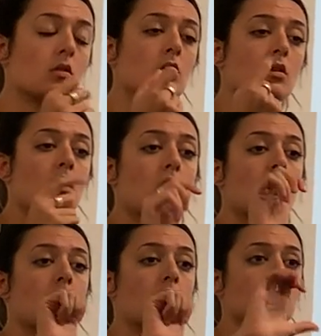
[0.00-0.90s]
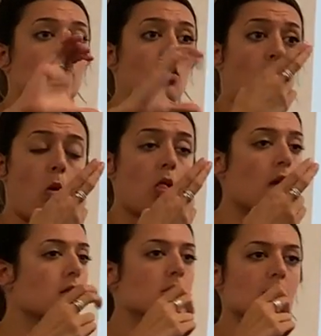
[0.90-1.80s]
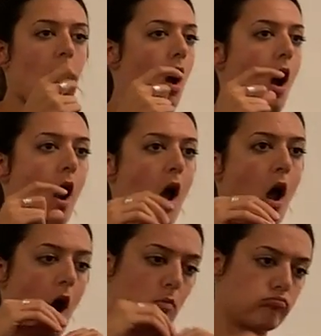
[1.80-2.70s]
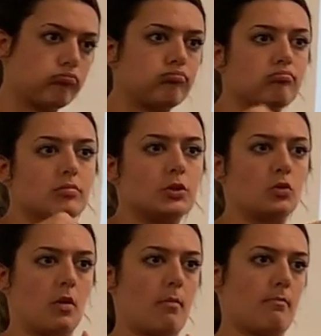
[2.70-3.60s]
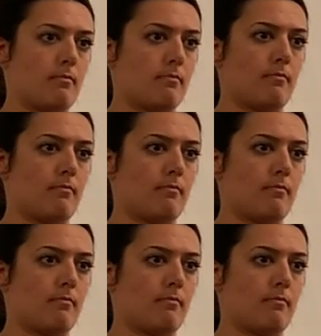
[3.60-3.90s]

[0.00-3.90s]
is not released into cardiac muscle fibers directly,